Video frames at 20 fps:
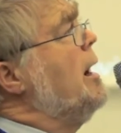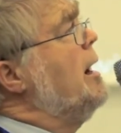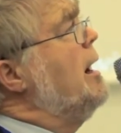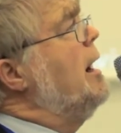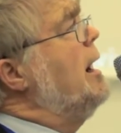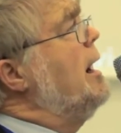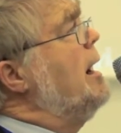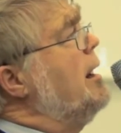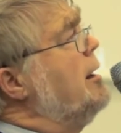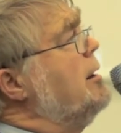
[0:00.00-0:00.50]

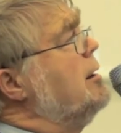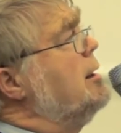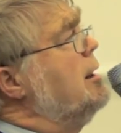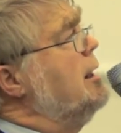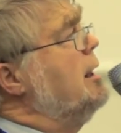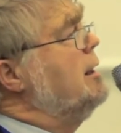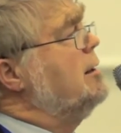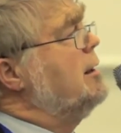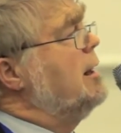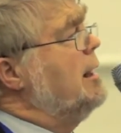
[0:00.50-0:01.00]
and
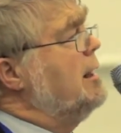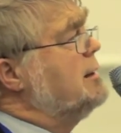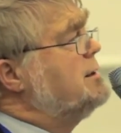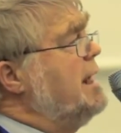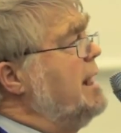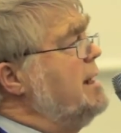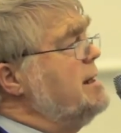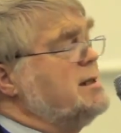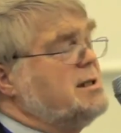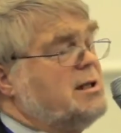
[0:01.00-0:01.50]
it
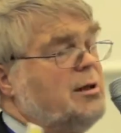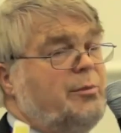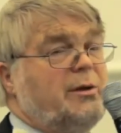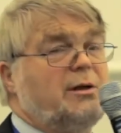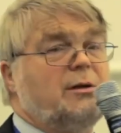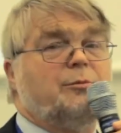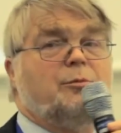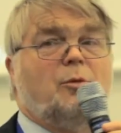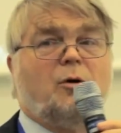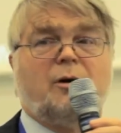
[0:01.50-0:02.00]
tends to
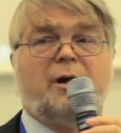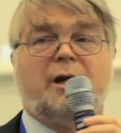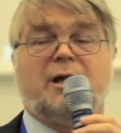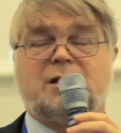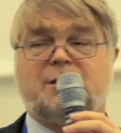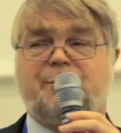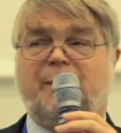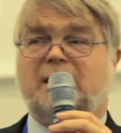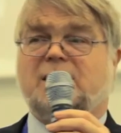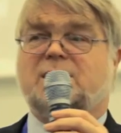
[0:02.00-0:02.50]
build more
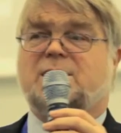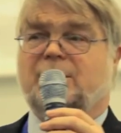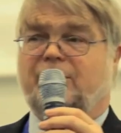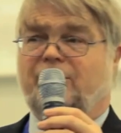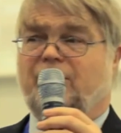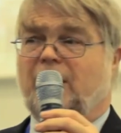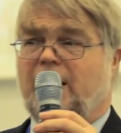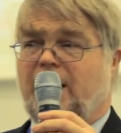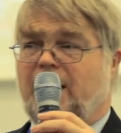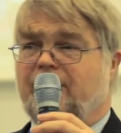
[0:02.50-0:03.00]

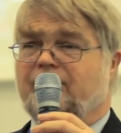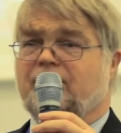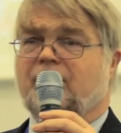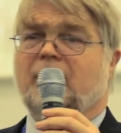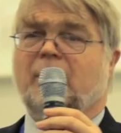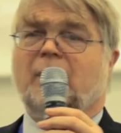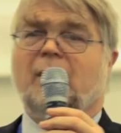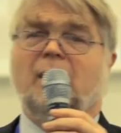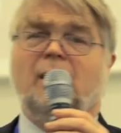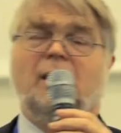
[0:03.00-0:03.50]
expensively
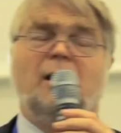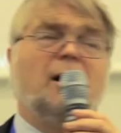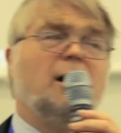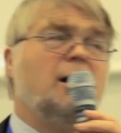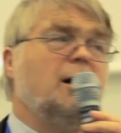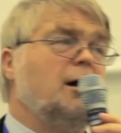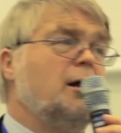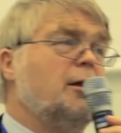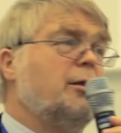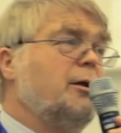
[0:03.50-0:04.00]

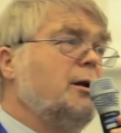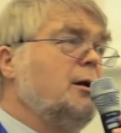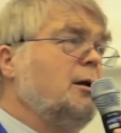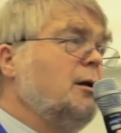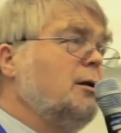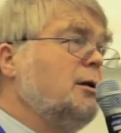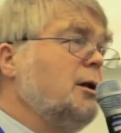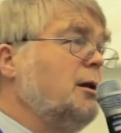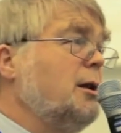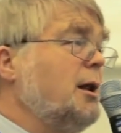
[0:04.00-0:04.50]
than
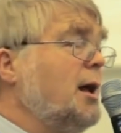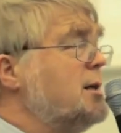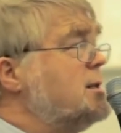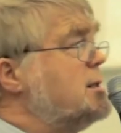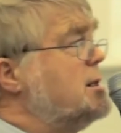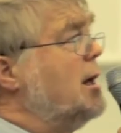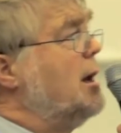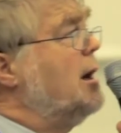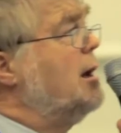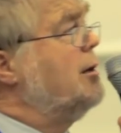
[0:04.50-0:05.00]
the
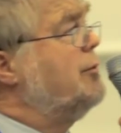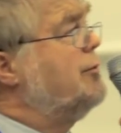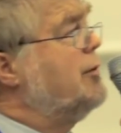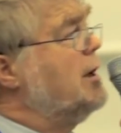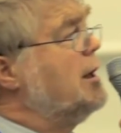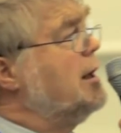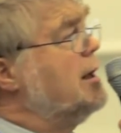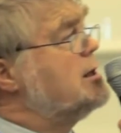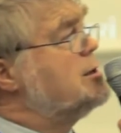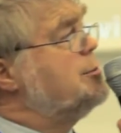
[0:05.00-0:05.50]
SDI
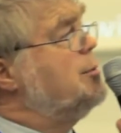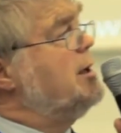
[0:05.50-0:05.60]
affiliates, but